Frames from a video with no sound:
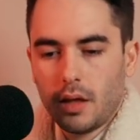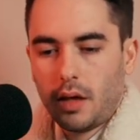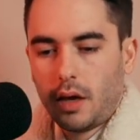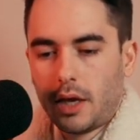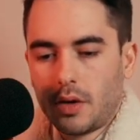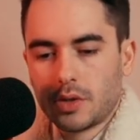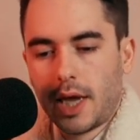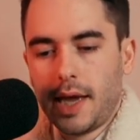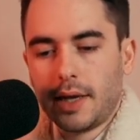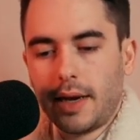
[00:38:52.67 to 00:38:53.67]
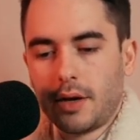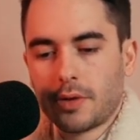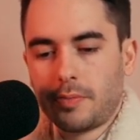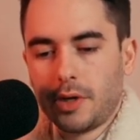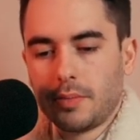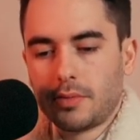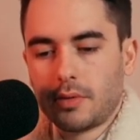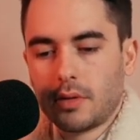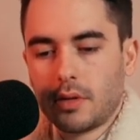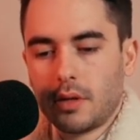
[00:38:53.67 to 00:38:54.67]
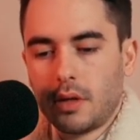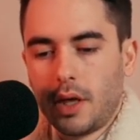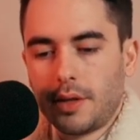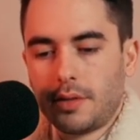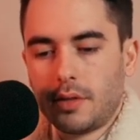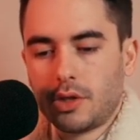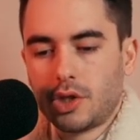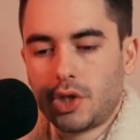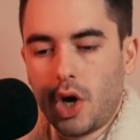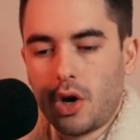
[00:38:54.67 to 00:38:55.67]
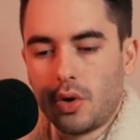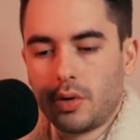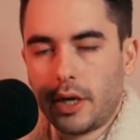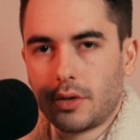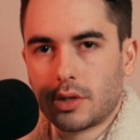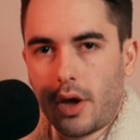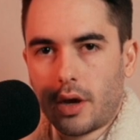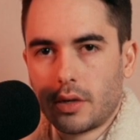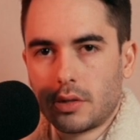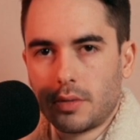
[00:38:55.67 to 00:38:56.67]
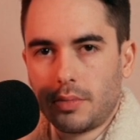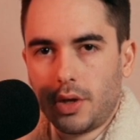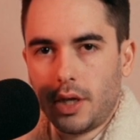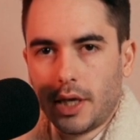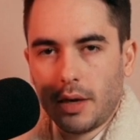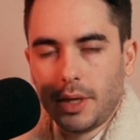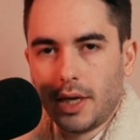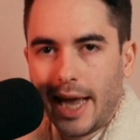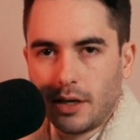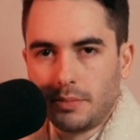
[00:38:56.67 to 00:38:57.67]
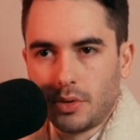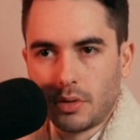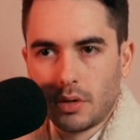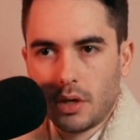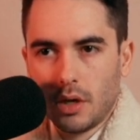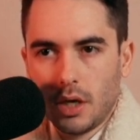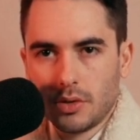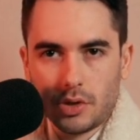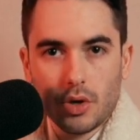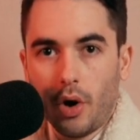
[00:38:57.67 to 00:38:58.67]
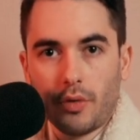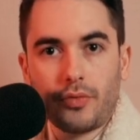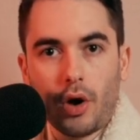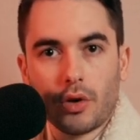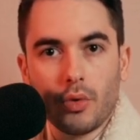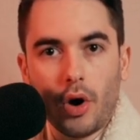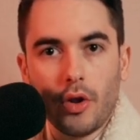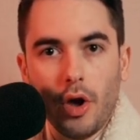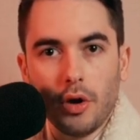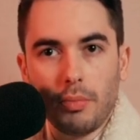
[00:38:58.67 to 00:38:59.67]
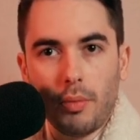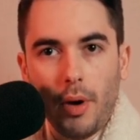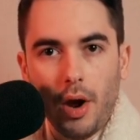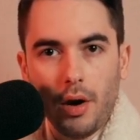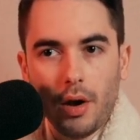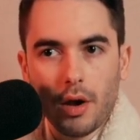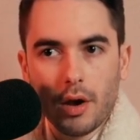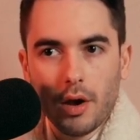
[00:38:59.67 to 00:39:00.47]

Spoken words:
And I was hanging out with people at the show, and I was talking to somebody. He gave me an edible. He was like, you want an edible, man?